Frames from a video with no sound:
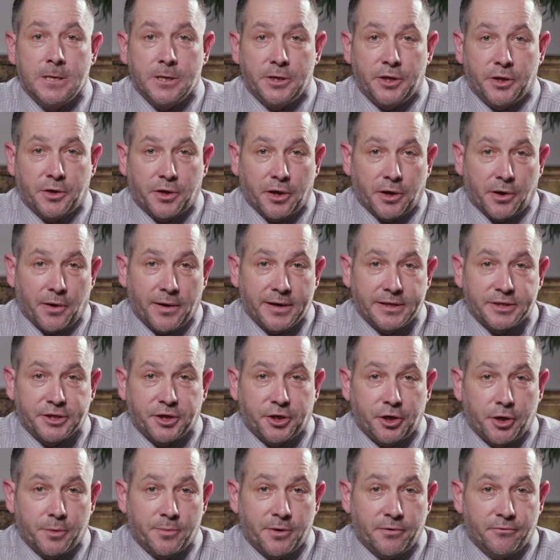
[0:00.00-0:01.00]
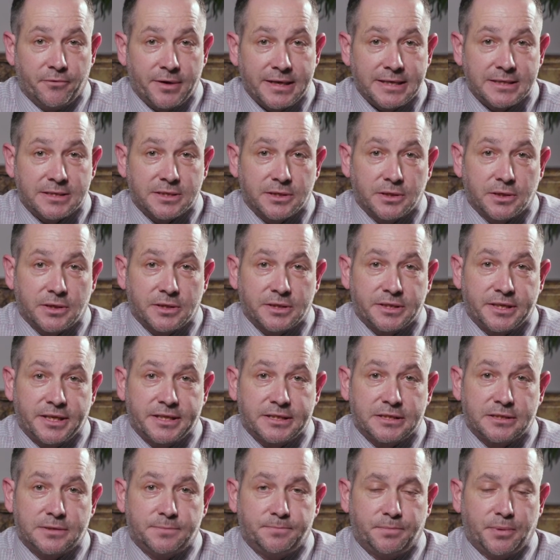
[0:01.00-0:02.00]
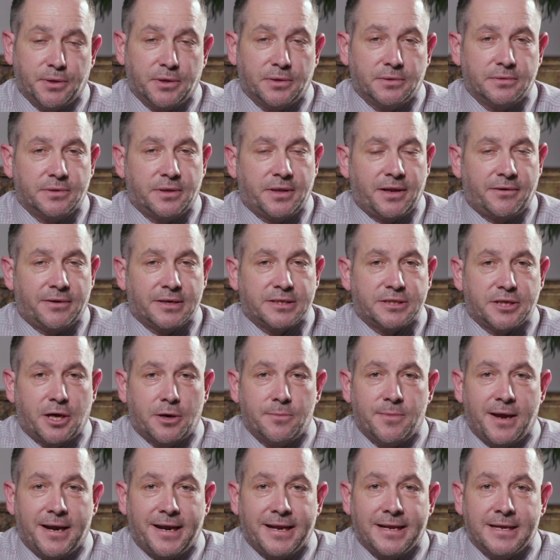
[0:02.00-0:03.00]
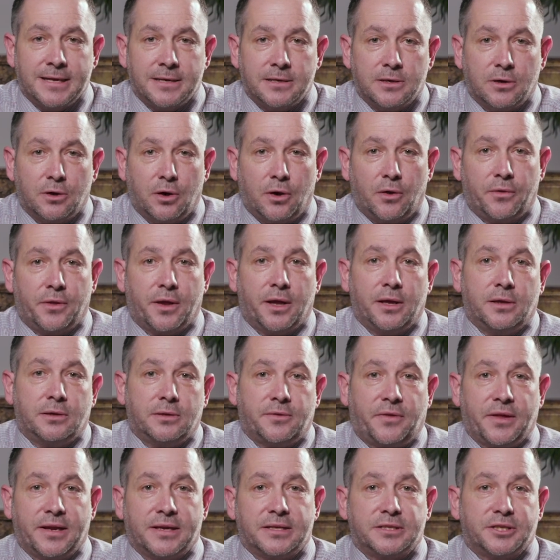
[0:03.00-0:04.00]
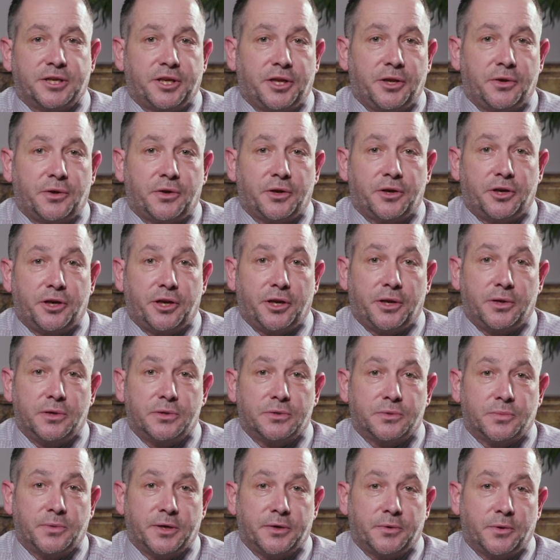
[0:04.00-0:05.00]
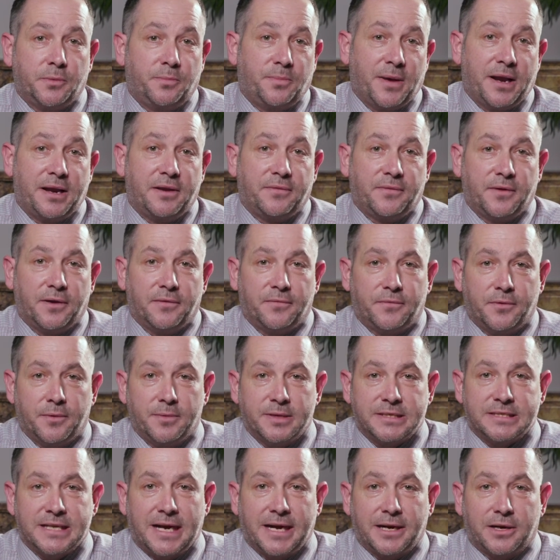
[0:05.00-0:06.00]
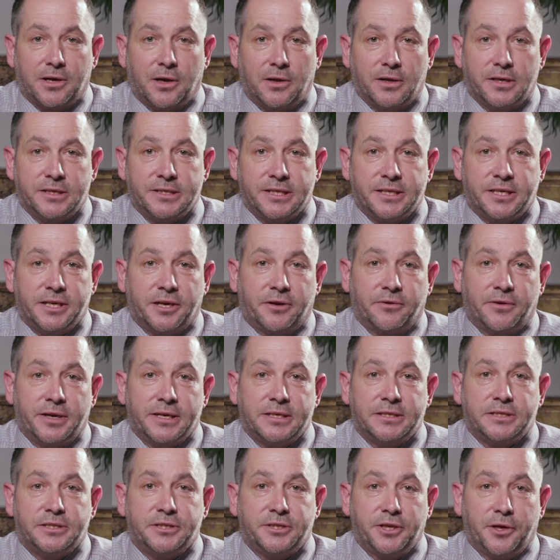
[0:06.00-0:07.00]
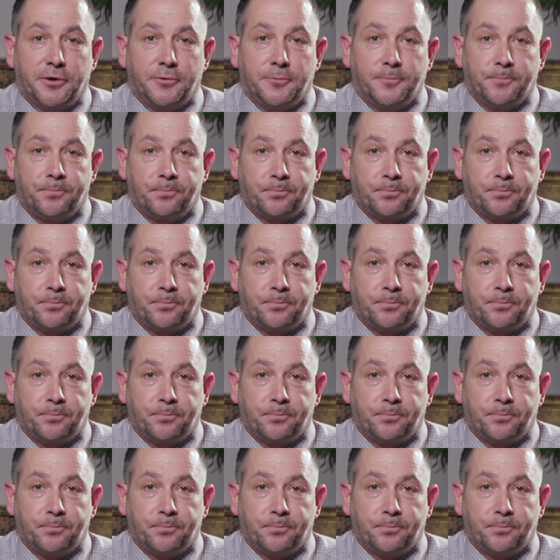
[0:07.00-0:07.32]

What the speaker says: You could go into human resources, but there are so many other things that you could use which would benefit from a psychology degree too.